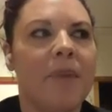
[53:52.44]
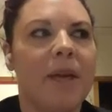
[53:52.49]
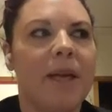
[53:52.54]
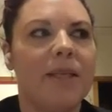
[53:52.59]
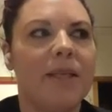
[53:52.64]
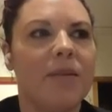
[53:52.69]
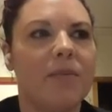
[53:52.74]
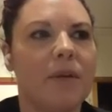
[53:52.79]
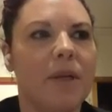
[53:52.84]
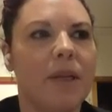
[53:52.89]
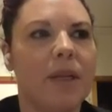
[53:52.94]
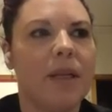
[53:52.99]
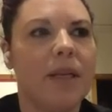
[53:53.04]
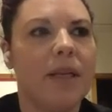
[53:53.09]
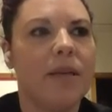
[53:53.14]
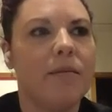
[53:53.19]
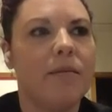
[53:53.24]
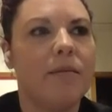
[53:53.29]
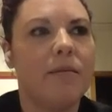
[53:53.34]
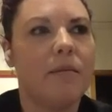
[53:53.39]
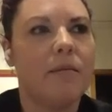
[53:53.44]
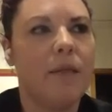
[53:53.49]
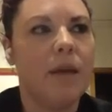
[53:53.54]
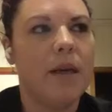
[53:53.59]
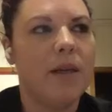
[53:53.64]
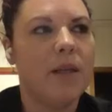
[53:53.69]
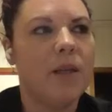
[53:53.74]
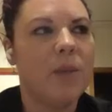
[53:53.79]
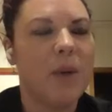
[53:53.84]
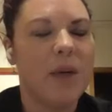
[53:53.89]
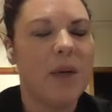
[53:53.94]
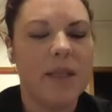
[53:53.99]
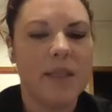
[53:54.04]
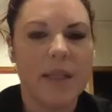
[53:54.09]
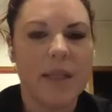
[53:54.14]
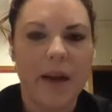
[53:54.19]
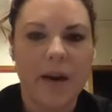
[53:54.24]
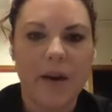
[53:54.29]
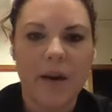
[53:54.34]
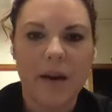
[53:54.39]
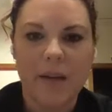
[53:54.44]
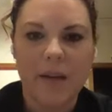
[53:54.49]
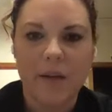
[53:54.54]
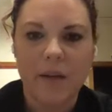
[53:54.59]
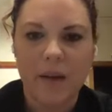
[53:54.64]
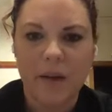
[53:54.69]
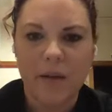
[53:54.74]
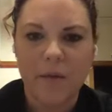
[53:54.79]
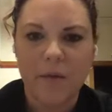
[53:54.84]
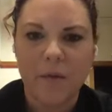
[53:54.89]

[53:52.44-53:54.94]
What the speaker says: it's really, it's pretty scary looking